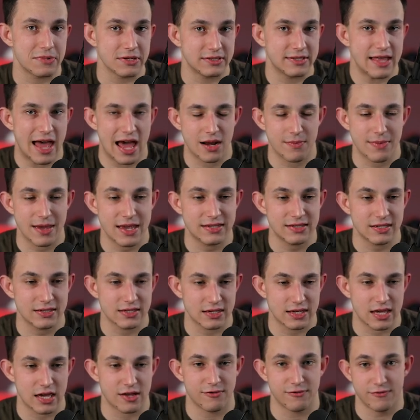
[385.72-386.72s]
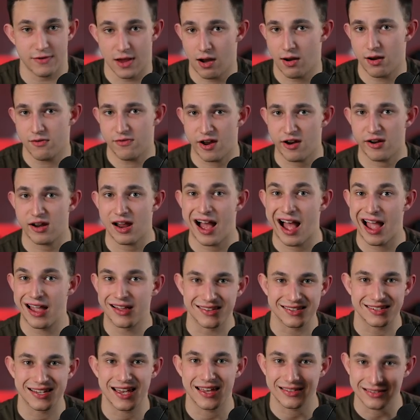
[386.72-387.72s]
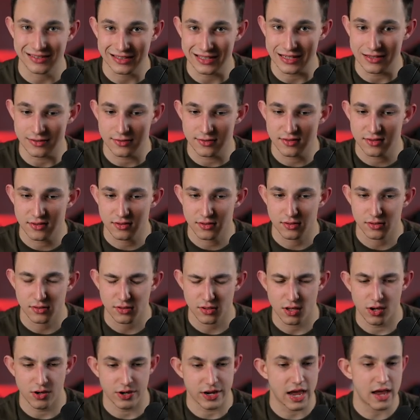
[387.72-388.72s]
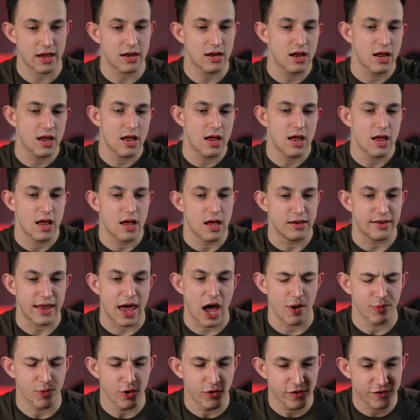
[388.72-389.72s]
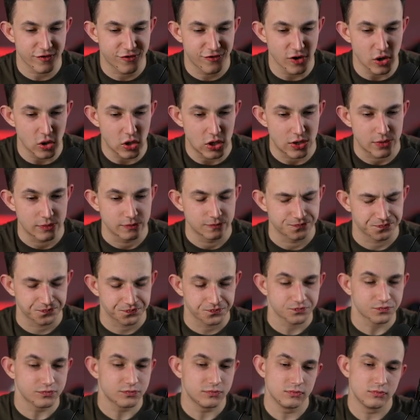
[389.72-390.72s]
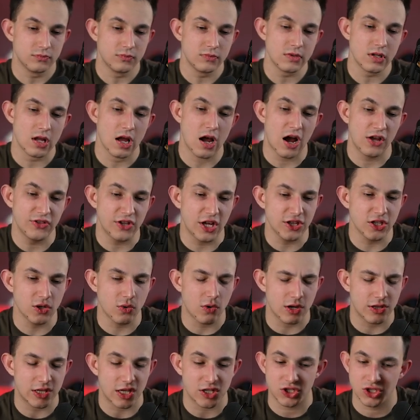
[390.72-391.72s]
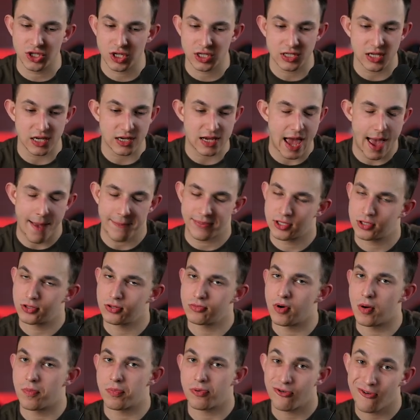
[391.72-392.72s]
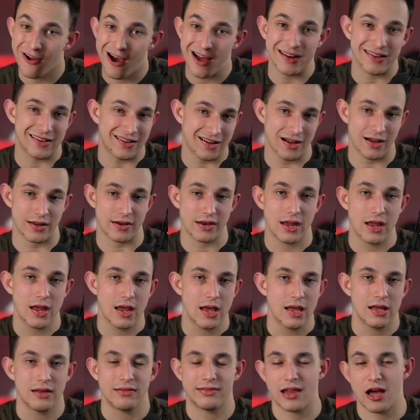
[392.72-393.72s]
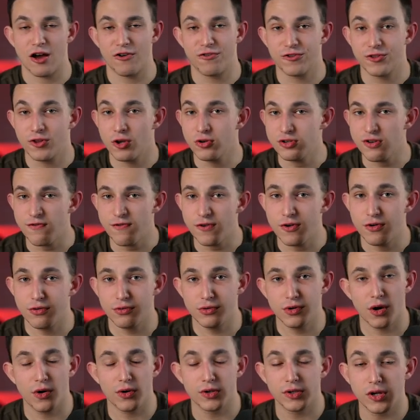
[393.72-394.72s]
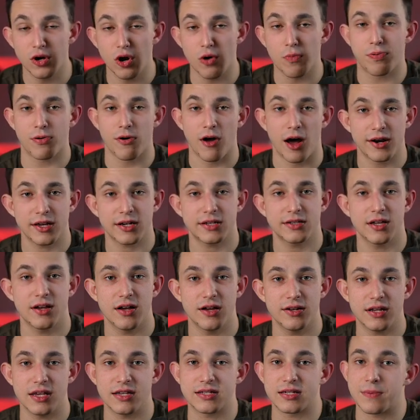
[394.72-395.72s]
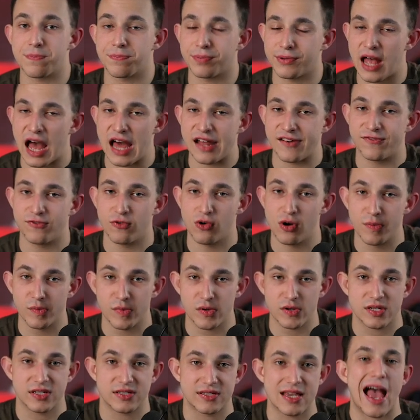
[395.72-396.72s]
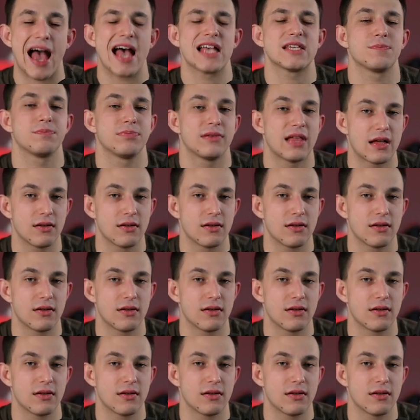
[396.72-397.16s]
these databases and get very, very high intent leads, okay? Now, moving forward, another one that's just like AppSumo, Product Hunt. Now, for those of you who don't know, Product Hunt is a platform where SaaS